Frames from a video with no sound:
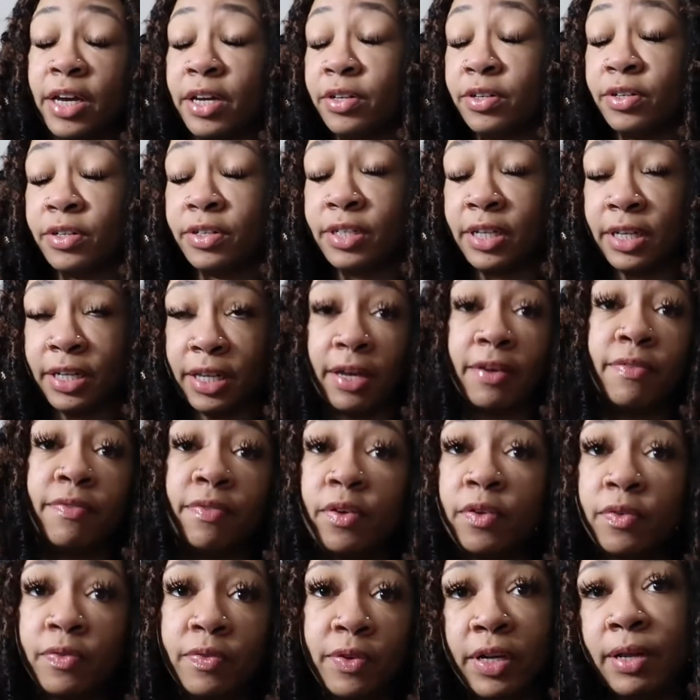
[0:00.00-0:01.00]
interested like
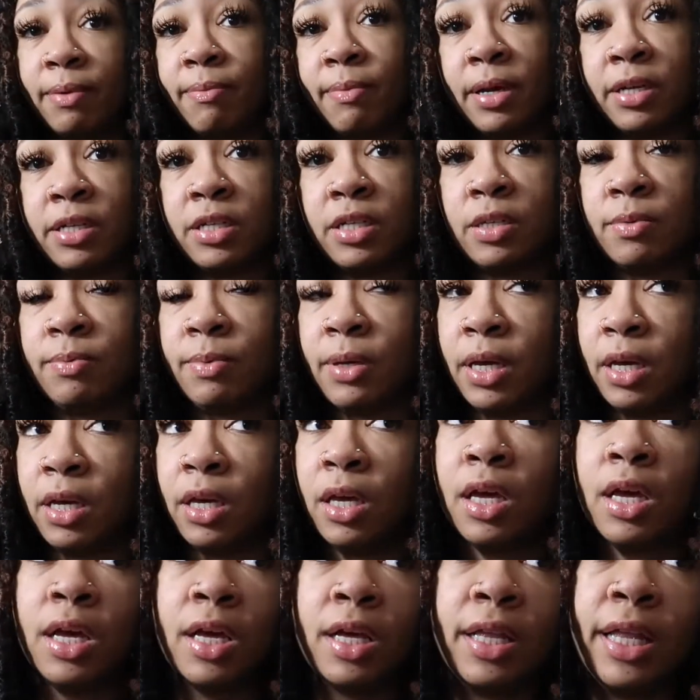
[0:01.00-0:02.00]
feel free to message
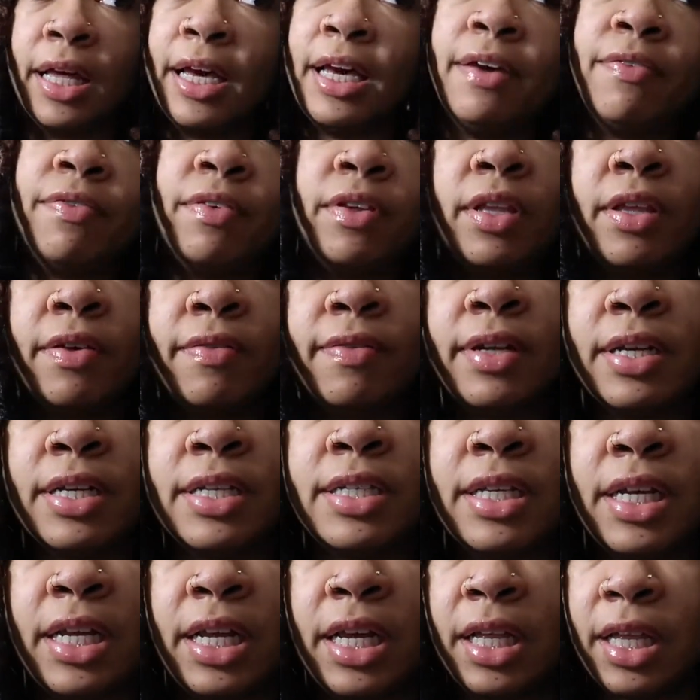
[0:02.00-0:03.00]
me like if you live in a
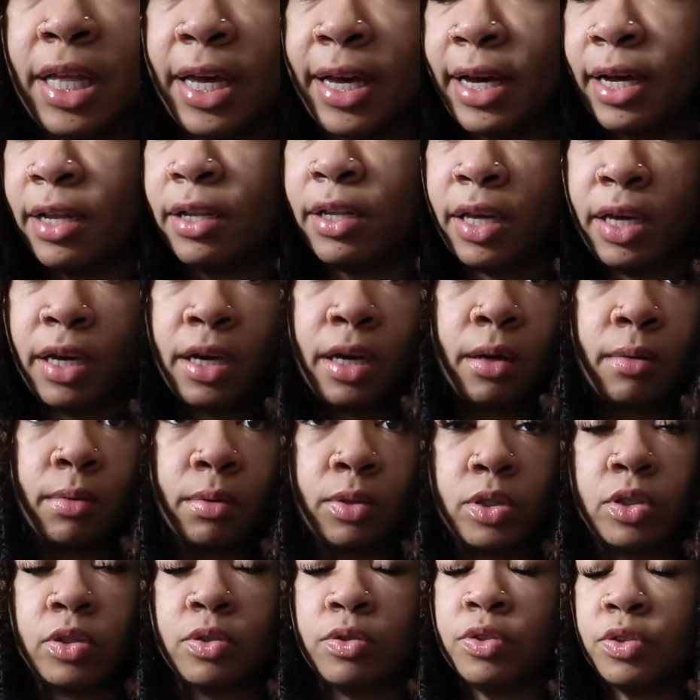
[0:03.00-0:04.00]
city like i'll link up
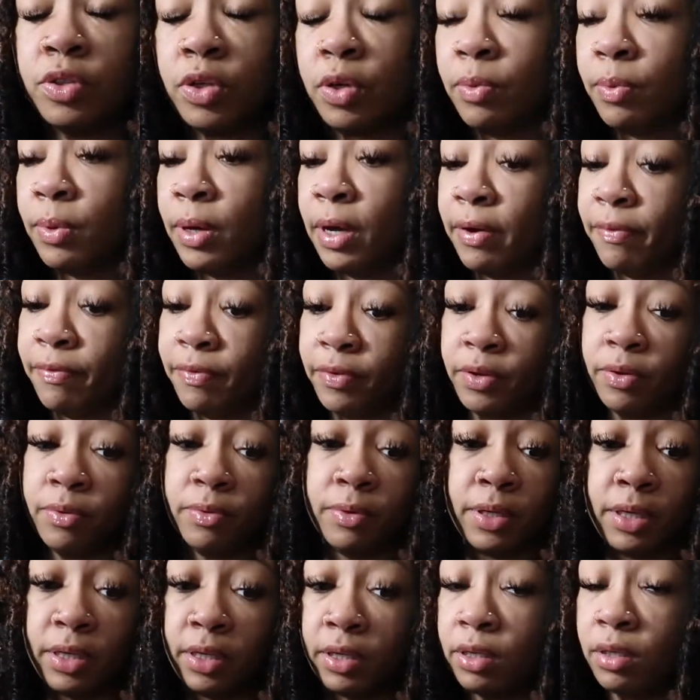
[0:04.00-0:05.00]
with you show you whatever you
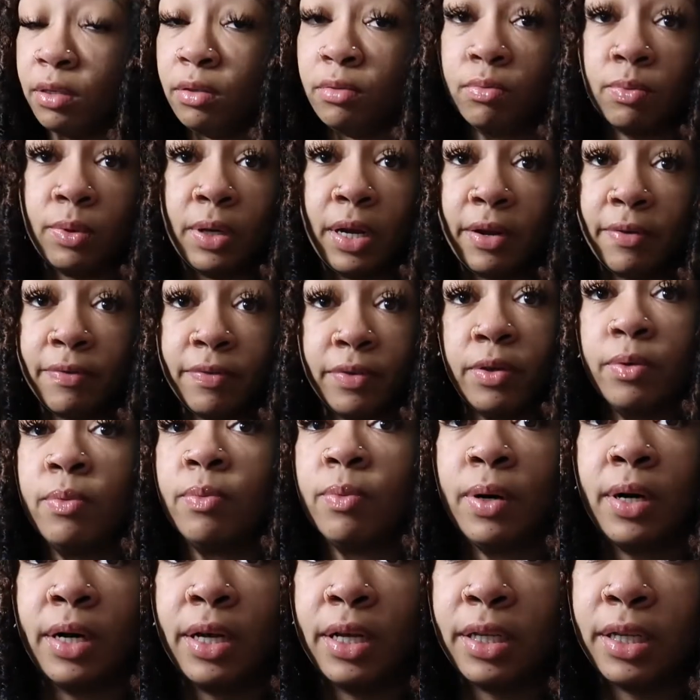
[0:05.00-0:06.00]
need whatever you
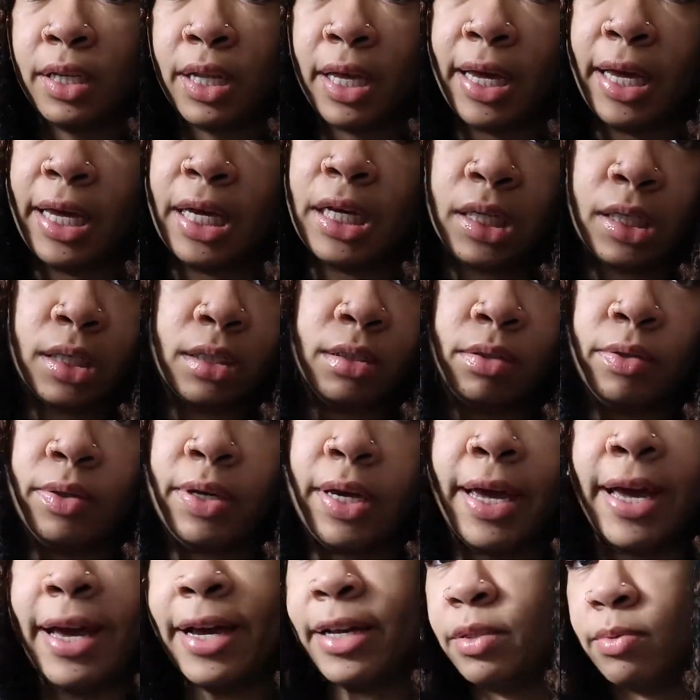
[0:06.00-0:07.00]
want like you can
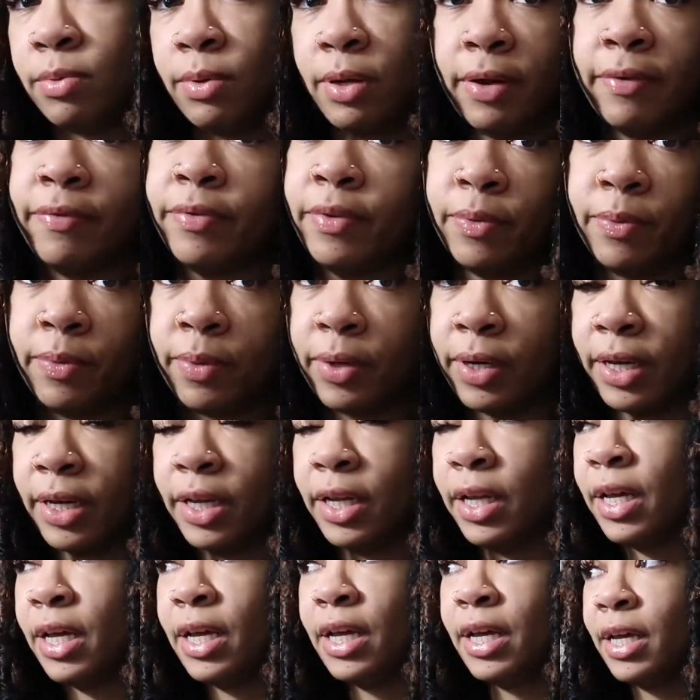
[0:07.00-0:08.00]
ask whatever you
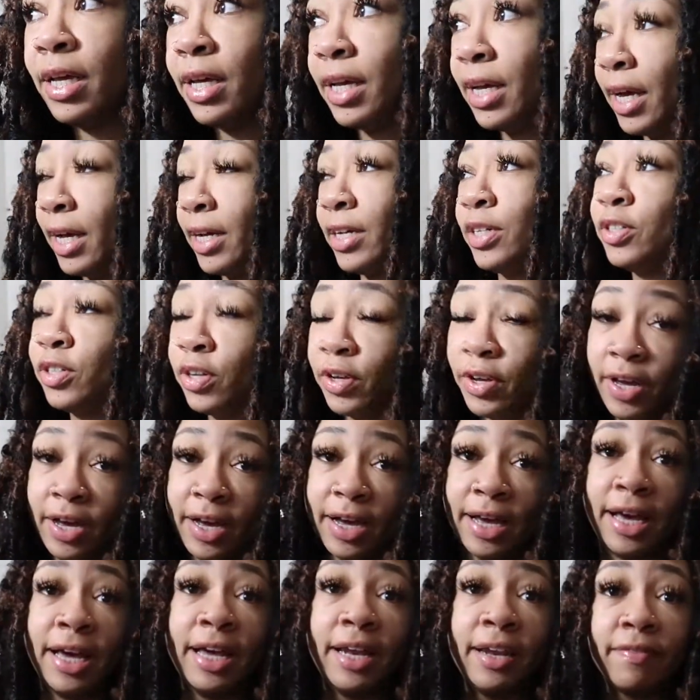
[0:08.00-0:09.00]
want I can show you how
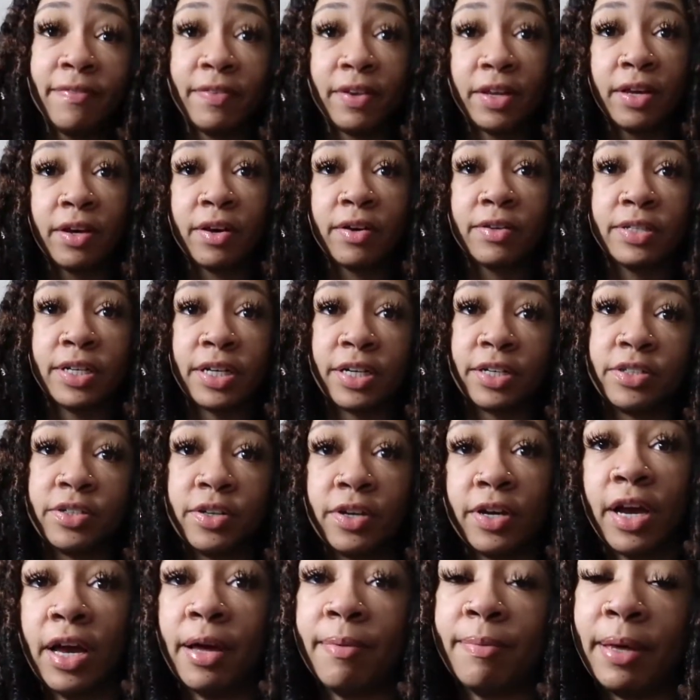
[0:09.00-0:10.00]
I edit videos. I can show
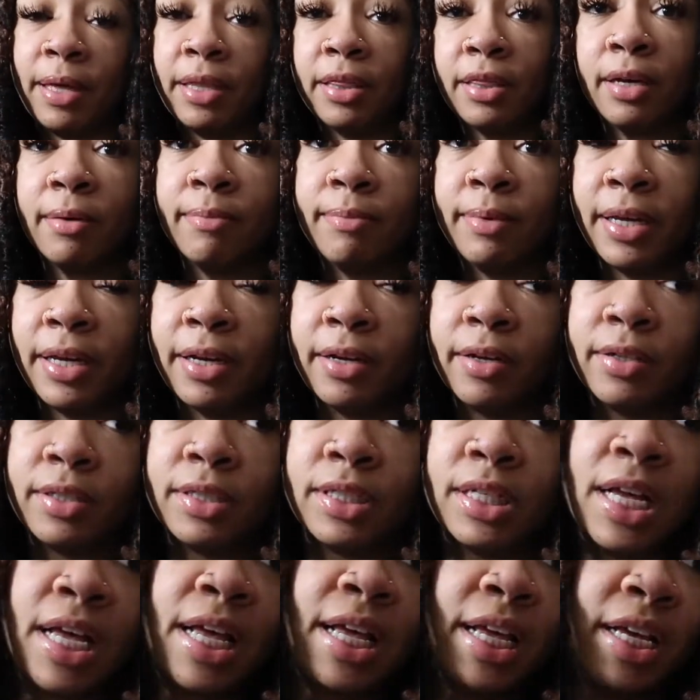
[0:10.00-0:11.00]
you how I make thumbnails,